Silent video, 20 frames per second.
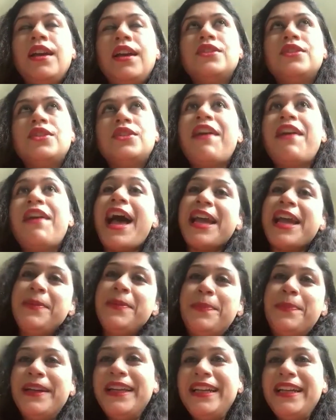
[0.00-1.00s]
sort of
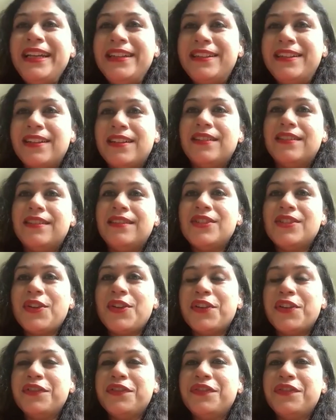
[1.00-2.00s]
hybrid
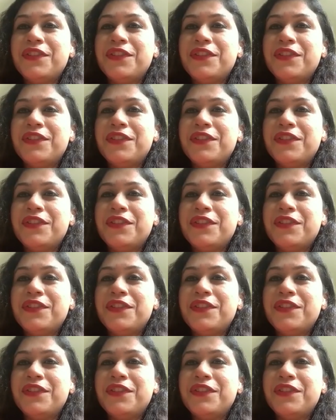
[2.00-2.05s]
sort of